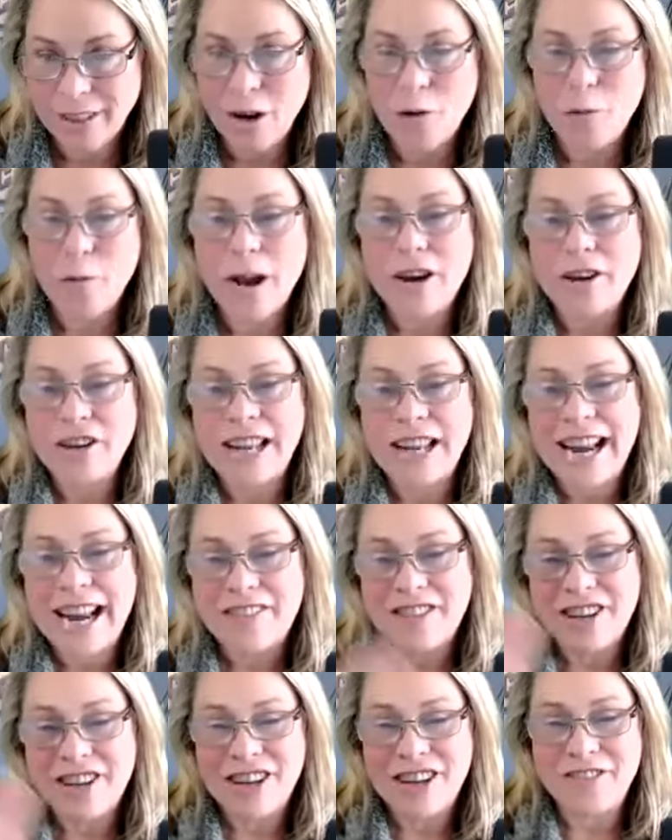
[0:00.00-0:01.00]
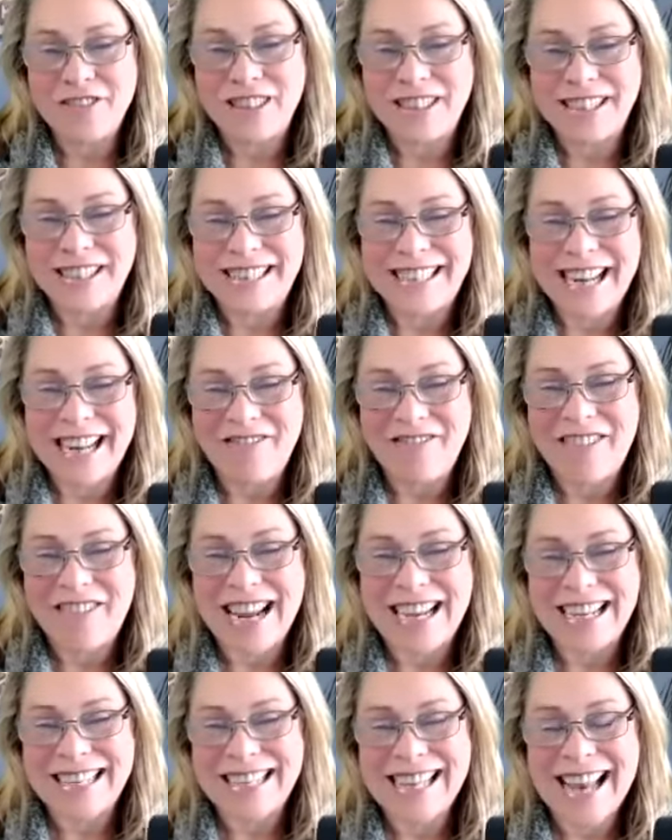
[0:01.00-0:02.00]
Well, good afternoon, real estate
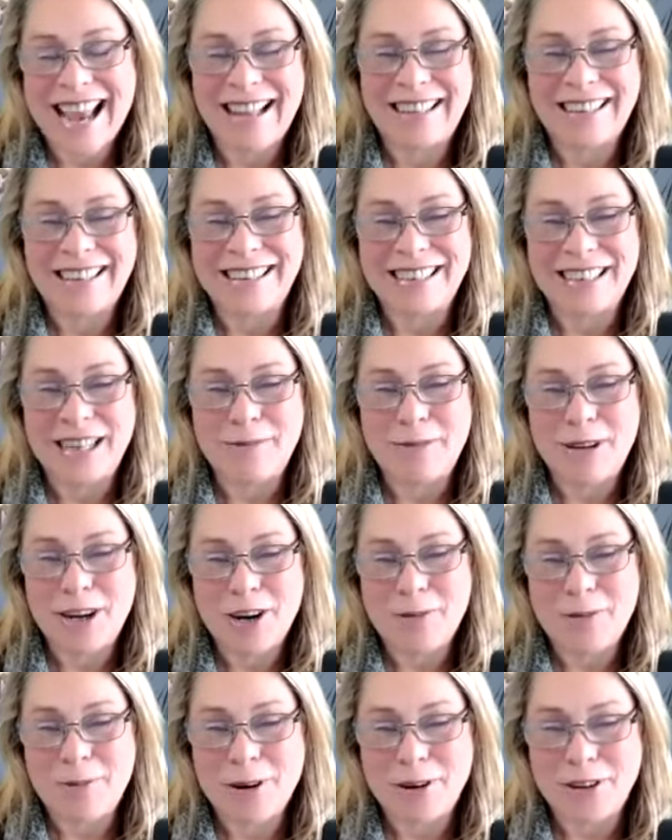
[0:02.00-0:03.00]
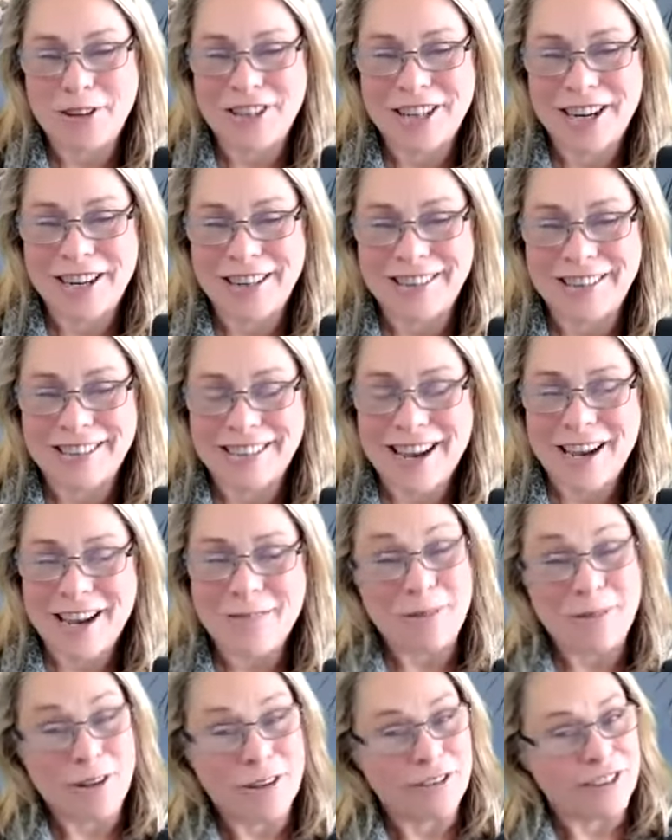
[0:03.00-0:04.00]
fans. Alice Lema here, broker John L. Scott in
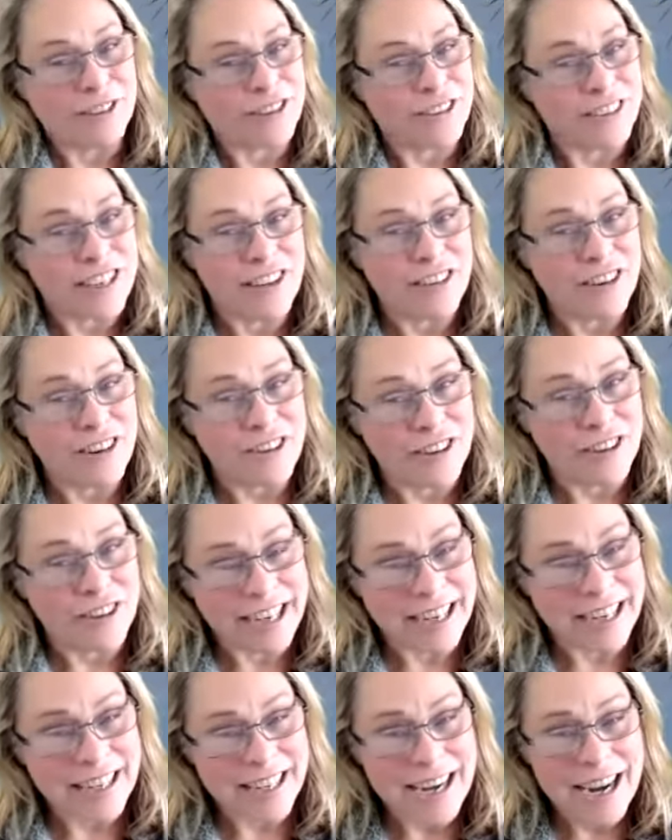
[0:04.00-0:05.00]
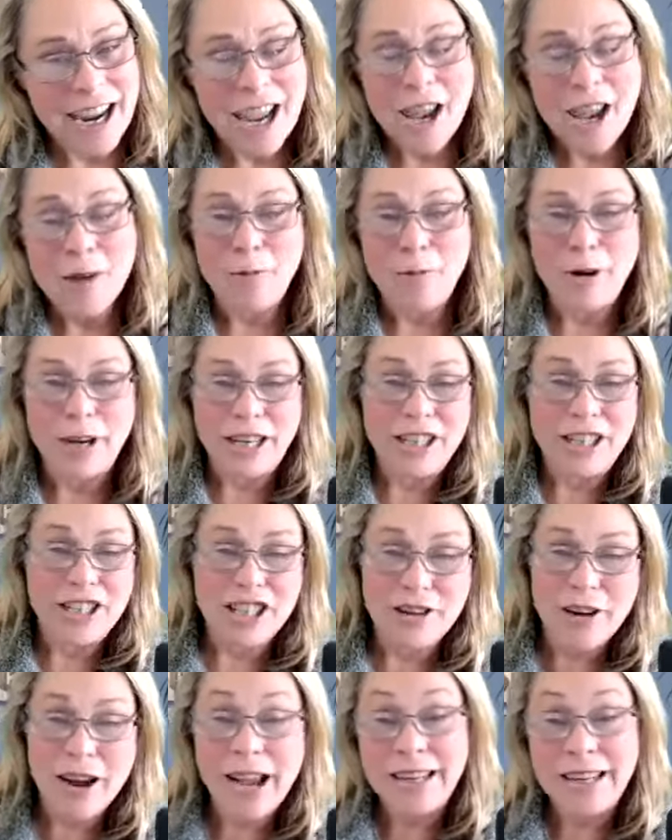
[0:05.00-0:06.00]
beautiful Southern Oregon, bringing to
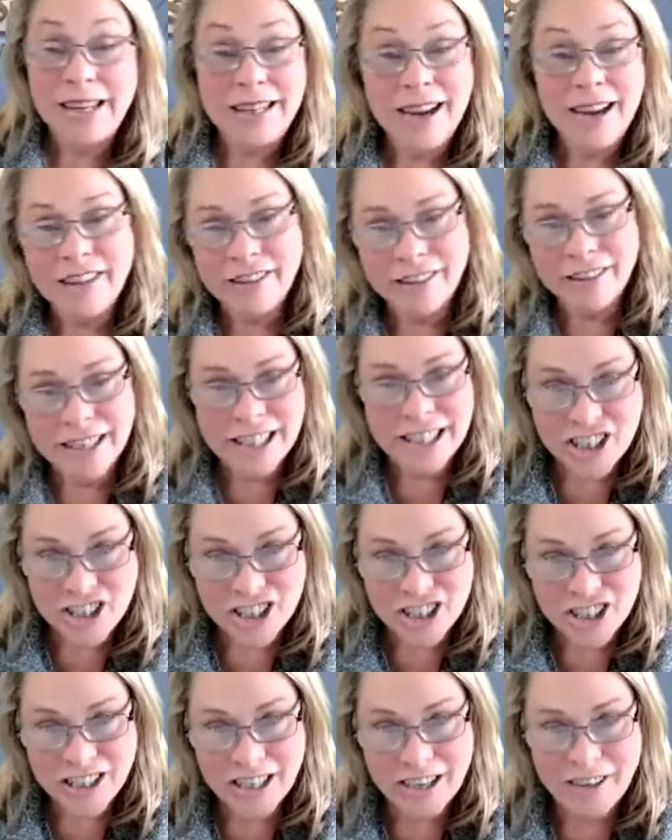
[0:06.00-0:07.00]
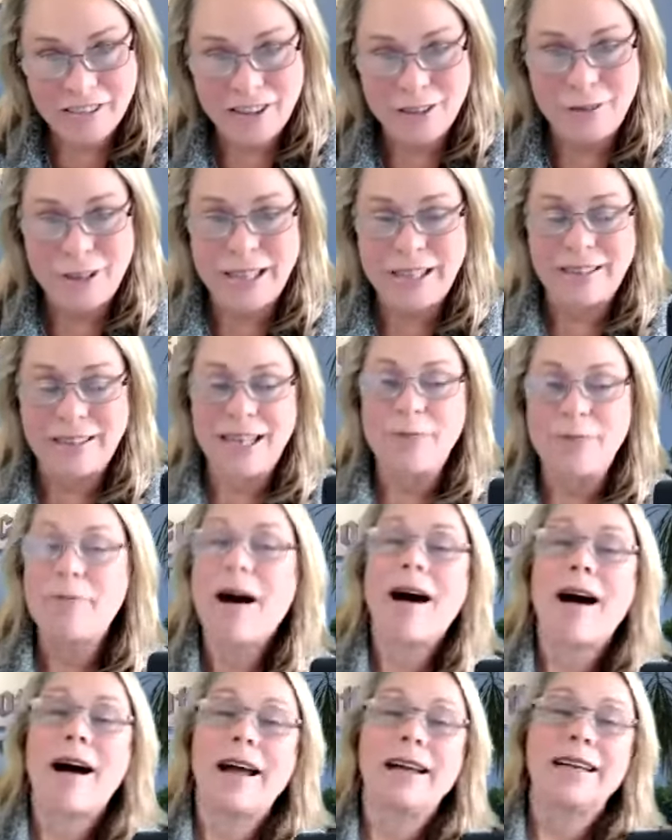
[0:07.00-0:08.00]
you another edition of the weekly
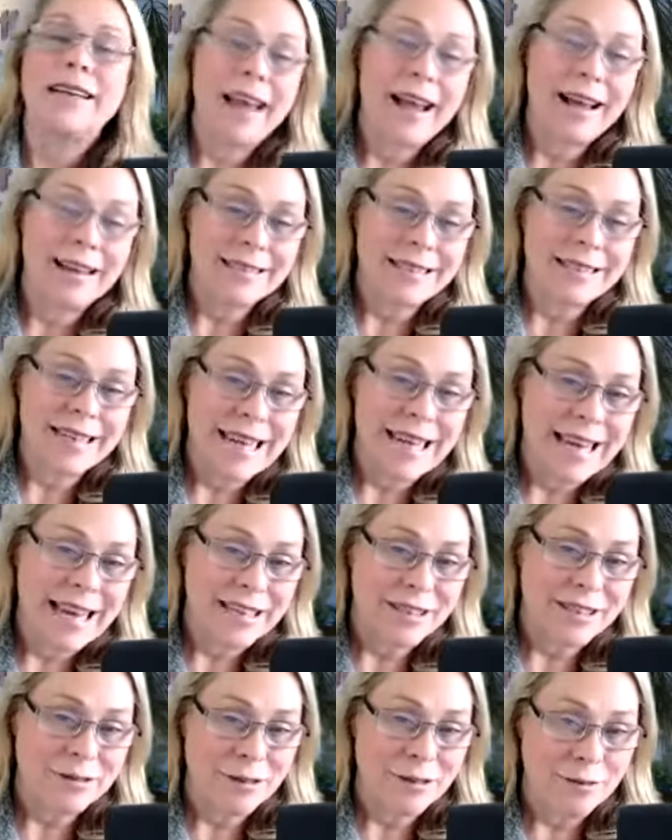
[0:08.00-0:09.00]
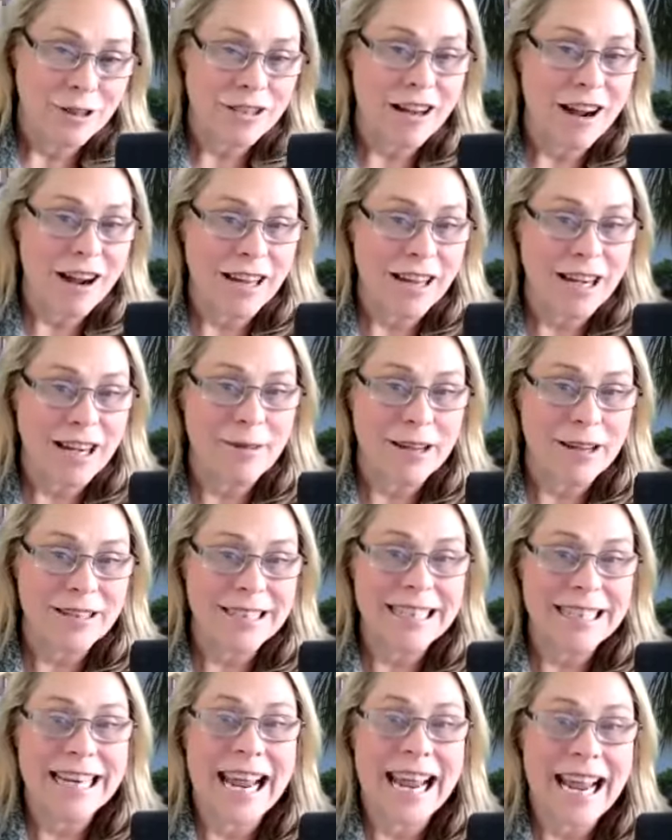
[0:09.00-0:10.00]
podcast. And guess what we're talking about
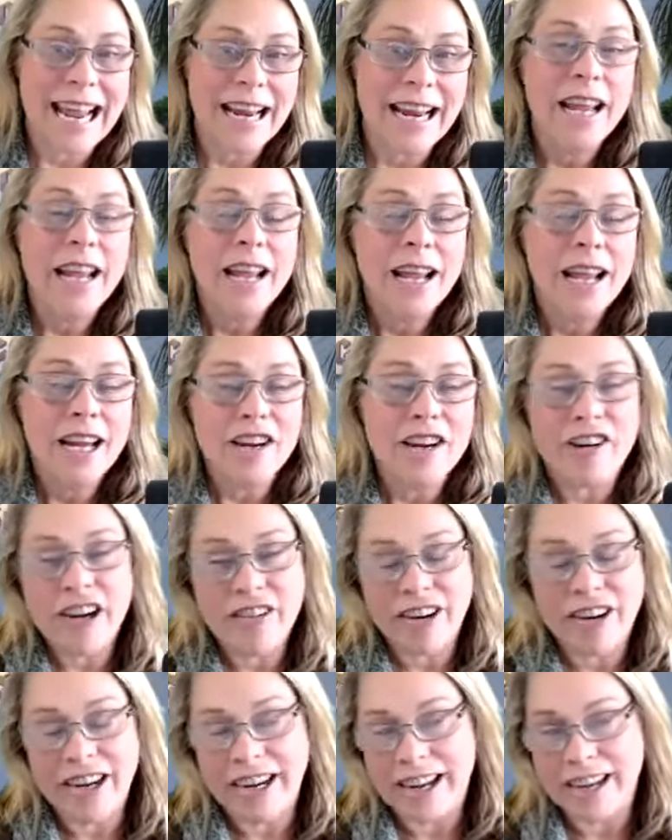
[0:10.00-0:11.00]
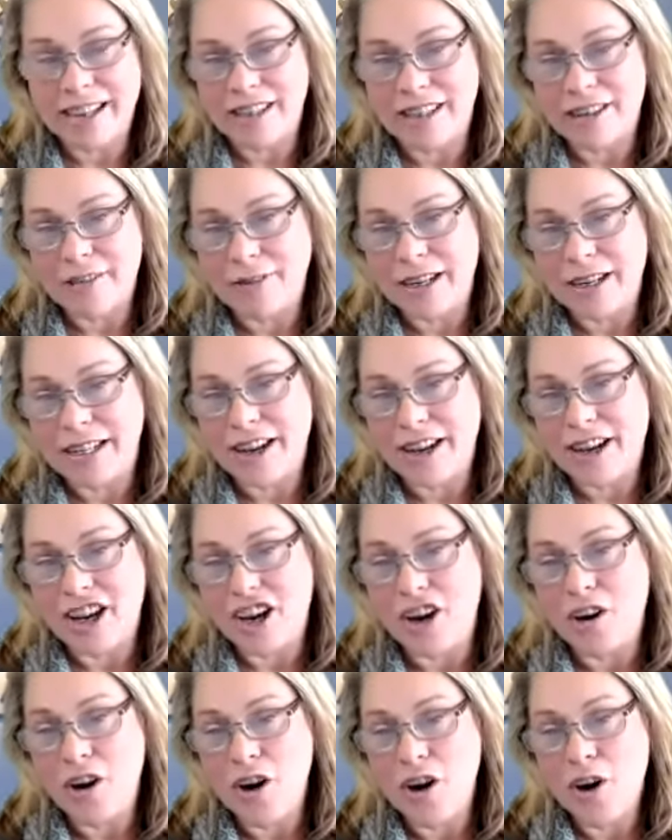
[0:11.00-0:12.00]
today? You're never going to guess. So I'm going to tell
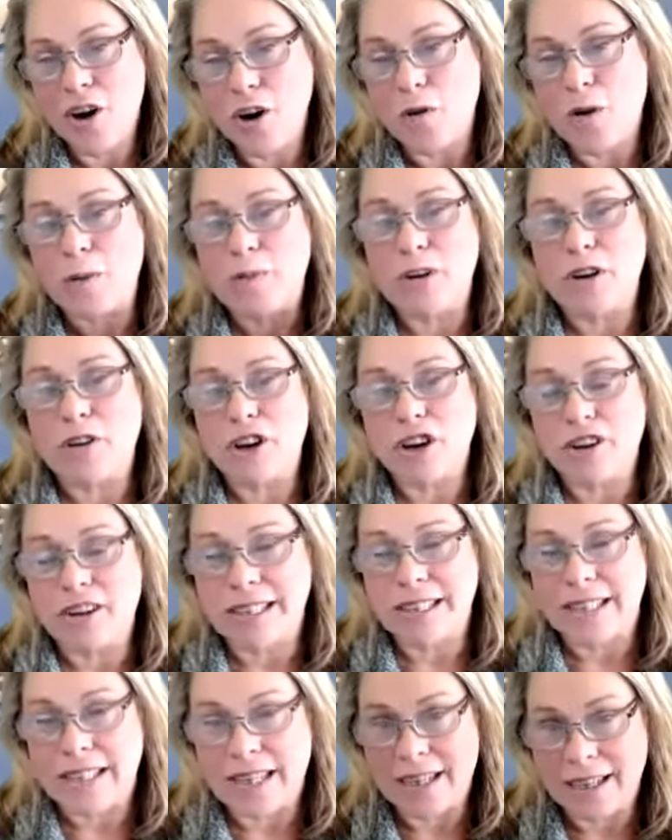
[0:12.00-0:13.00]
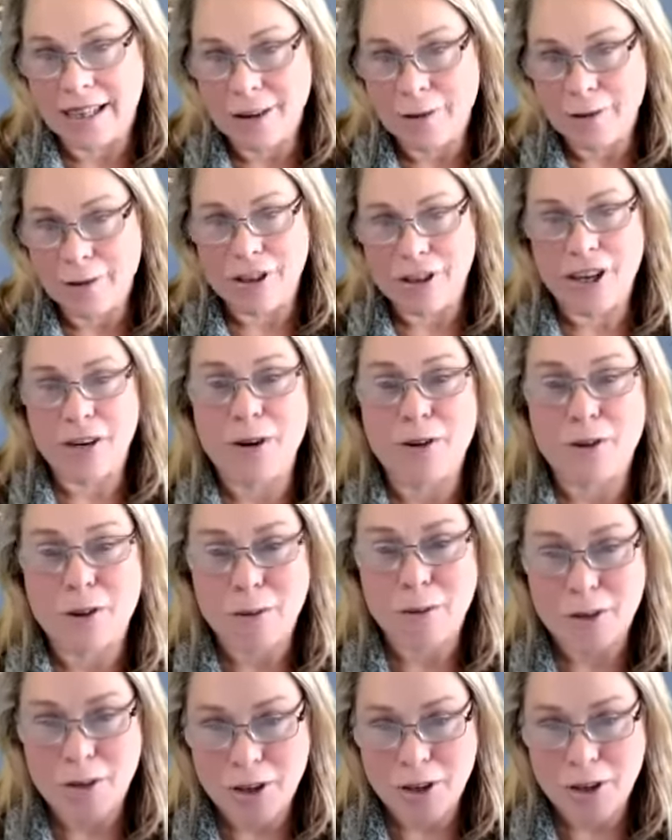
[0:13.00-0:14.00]
you cryptocurrency. We're talking about
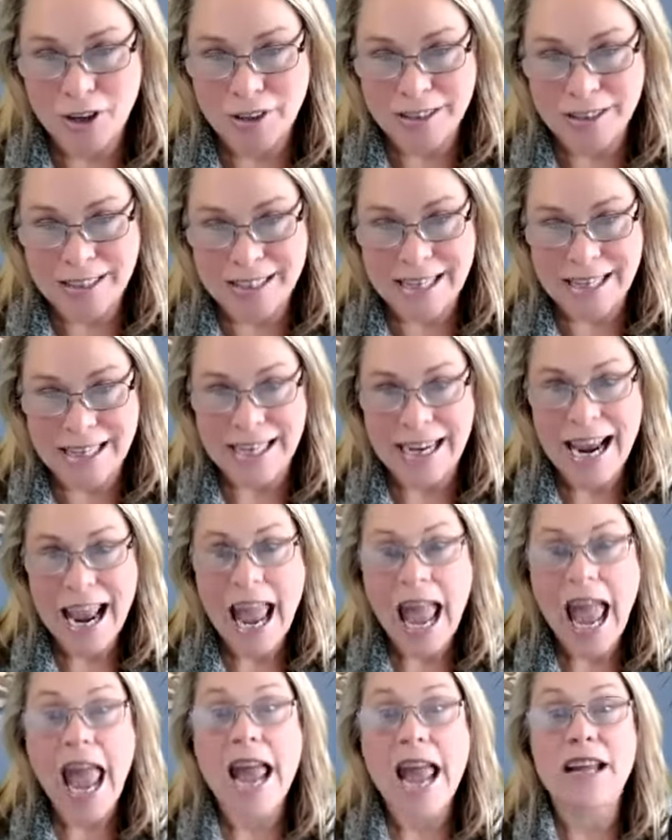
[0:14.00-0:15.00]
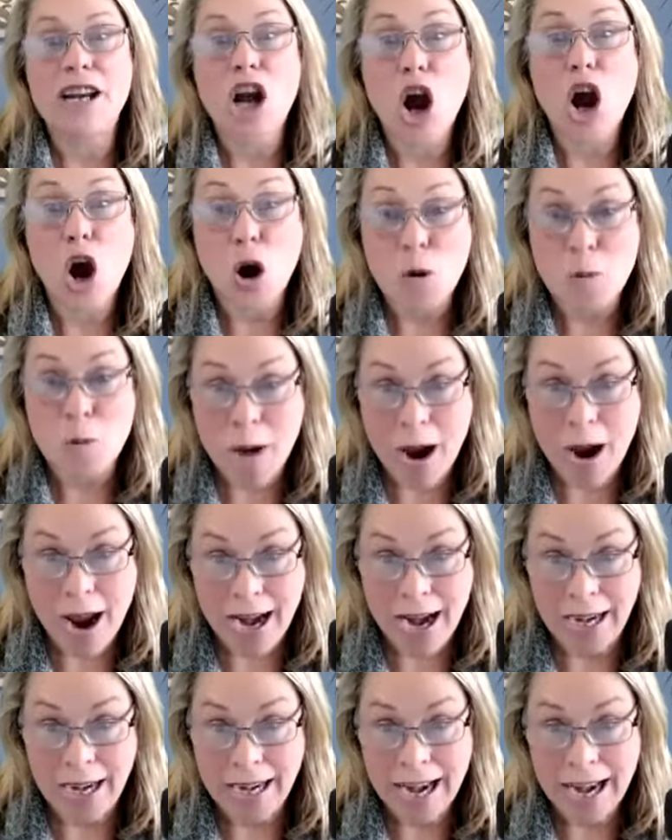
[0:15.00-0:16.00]
cryptocurrency and home
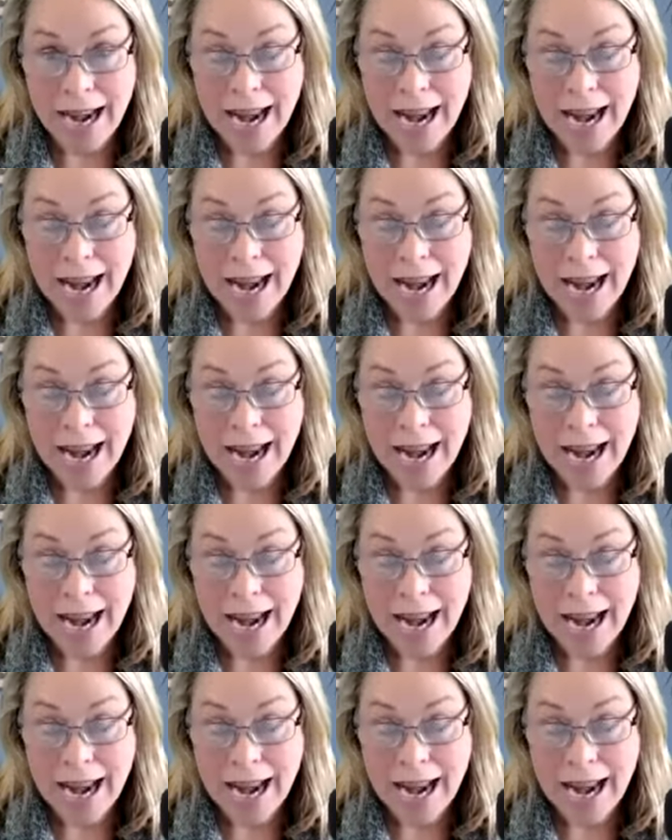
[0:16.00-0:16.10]
buying.